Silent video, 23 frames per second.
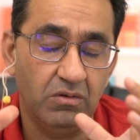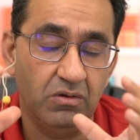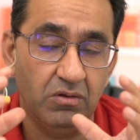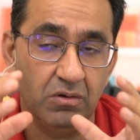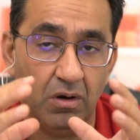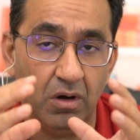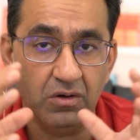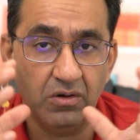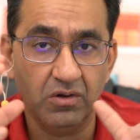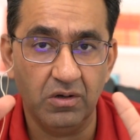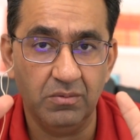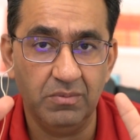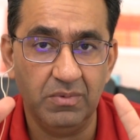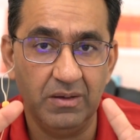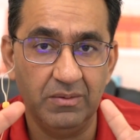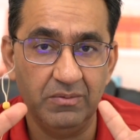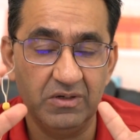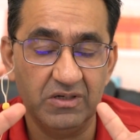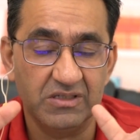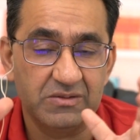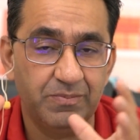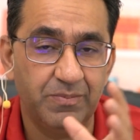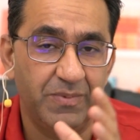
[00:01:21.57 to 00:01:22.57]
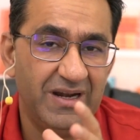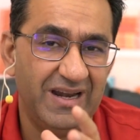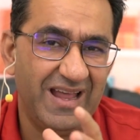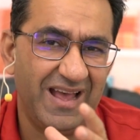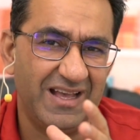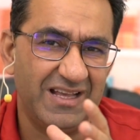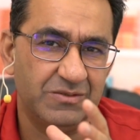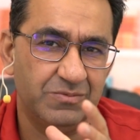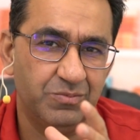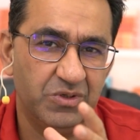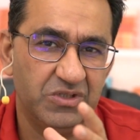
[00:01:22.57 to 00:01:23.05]
not going to be able to spend
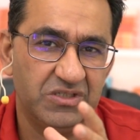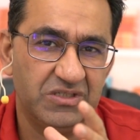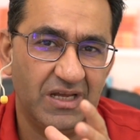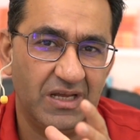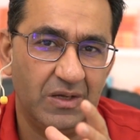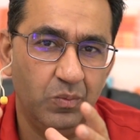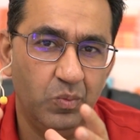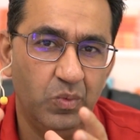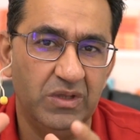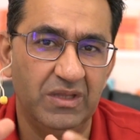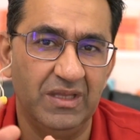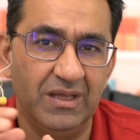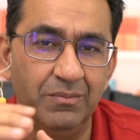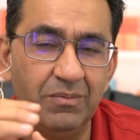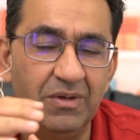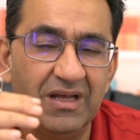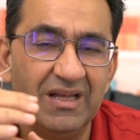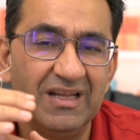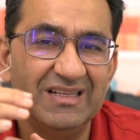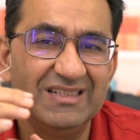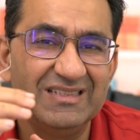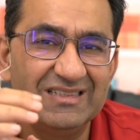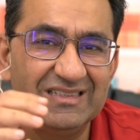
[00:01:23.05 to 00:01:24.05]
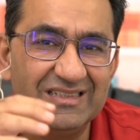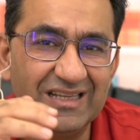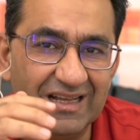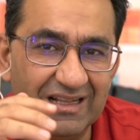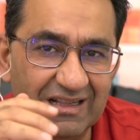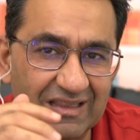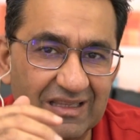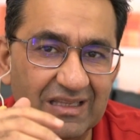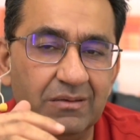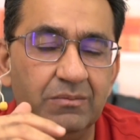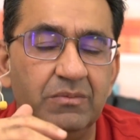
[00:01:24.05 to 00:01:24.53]
as much time with them,
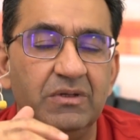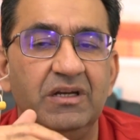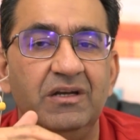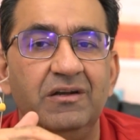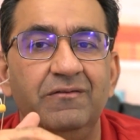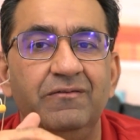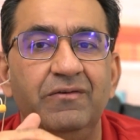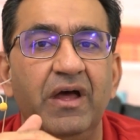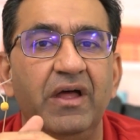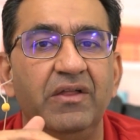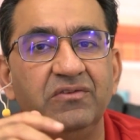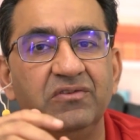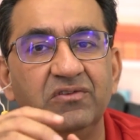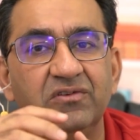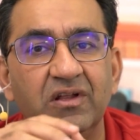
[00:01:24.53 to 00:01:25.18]
tell them in advance.